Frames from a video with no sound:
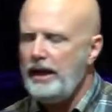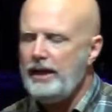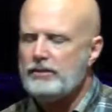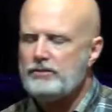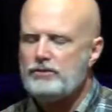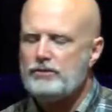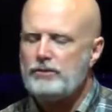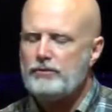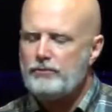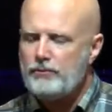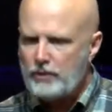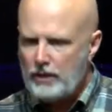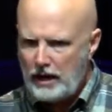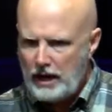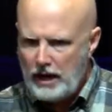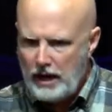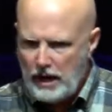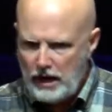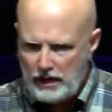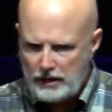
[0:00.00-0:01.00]
And so for
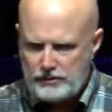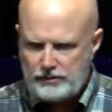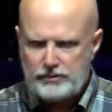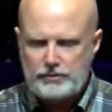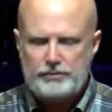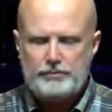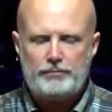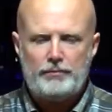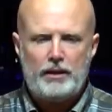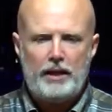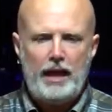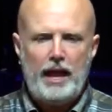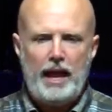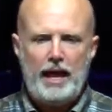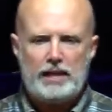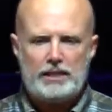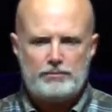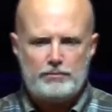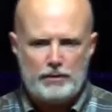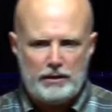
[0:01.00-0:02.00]
us
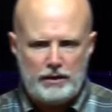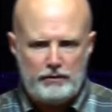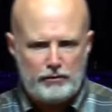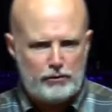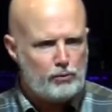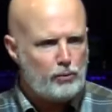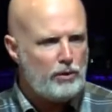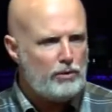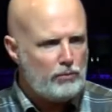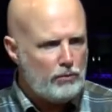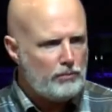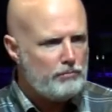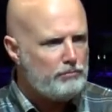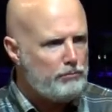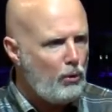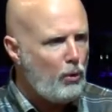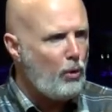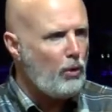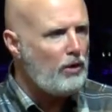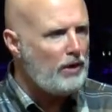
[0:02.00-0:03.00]
as believers, we were
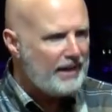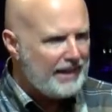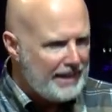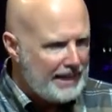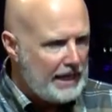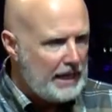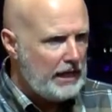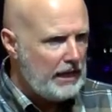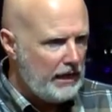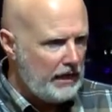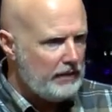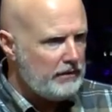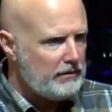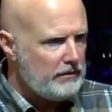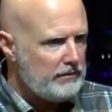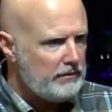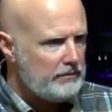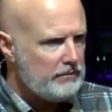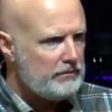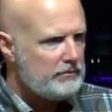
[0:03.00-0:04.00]
born again.
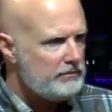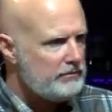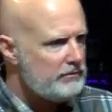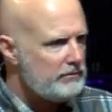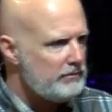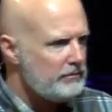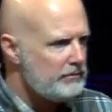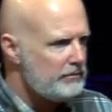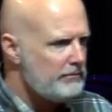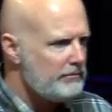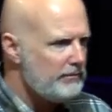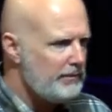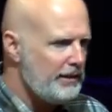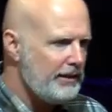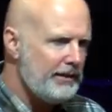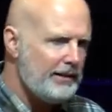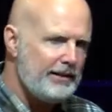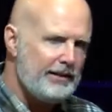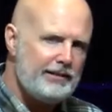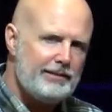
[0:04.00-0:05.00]

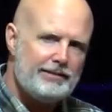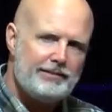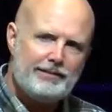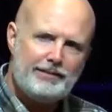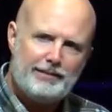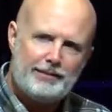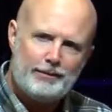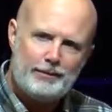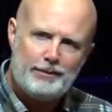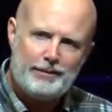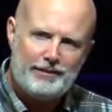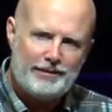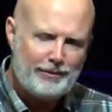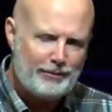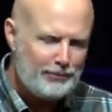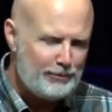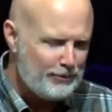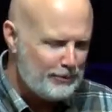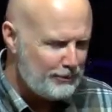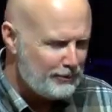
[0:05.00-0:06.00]
Man, I, got, I
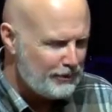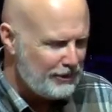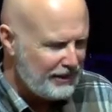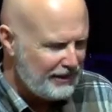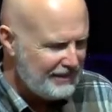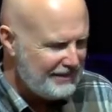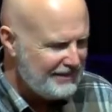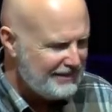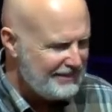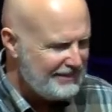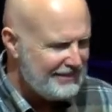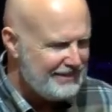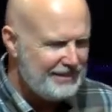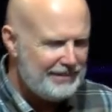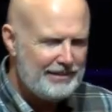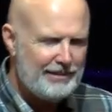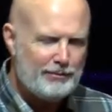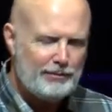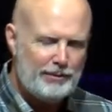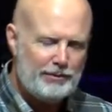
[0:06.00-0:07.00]
don't want to run.
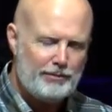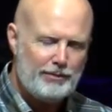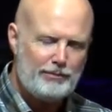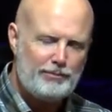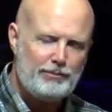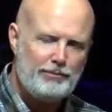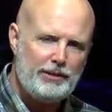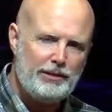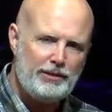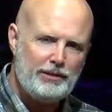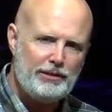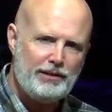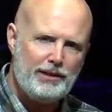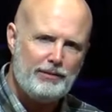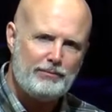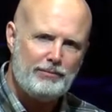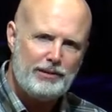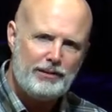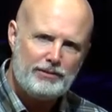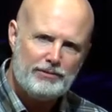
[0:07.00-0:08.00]
I'm, I'm going to be good.
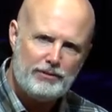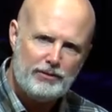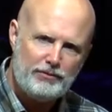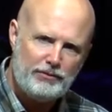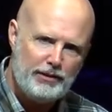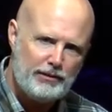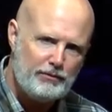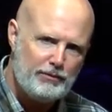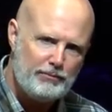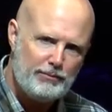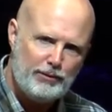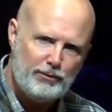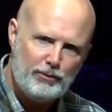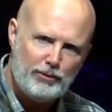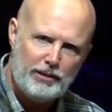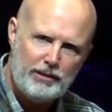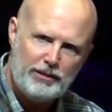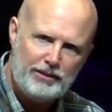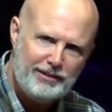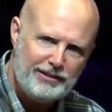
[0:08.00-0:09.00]
I'm, Sophia, I'm going to be
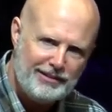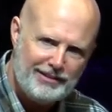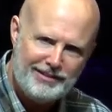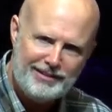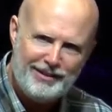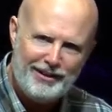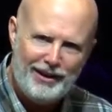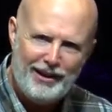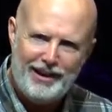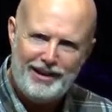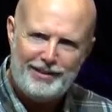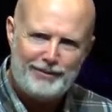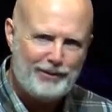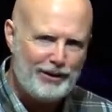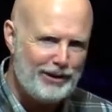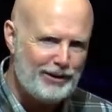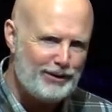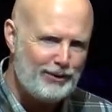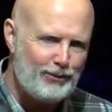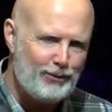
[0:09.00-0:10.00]
really good. All right, I'm
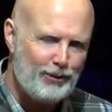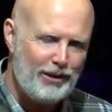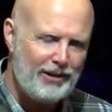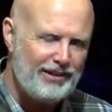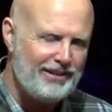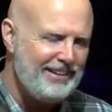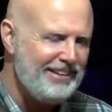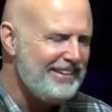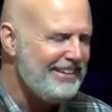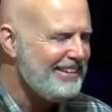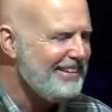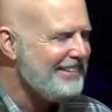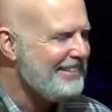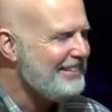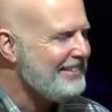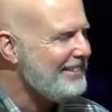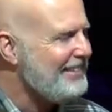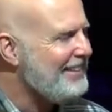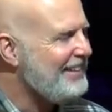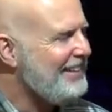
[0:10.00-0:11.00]
not going to run.
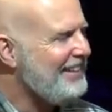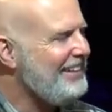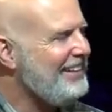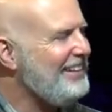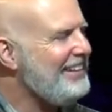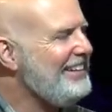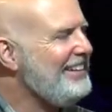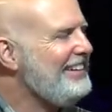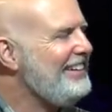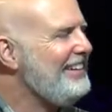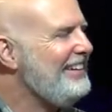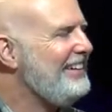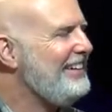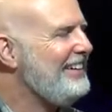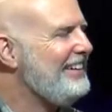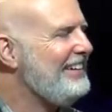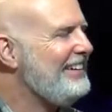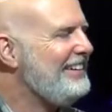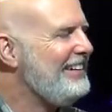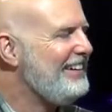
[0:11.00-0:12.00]
Uh,
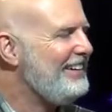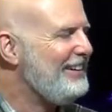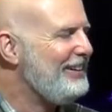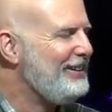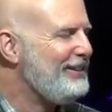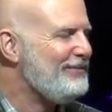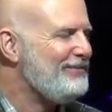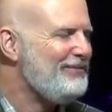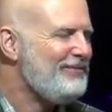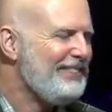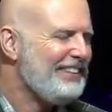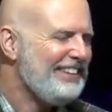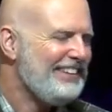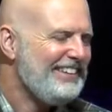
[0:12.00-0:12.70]
uh, um,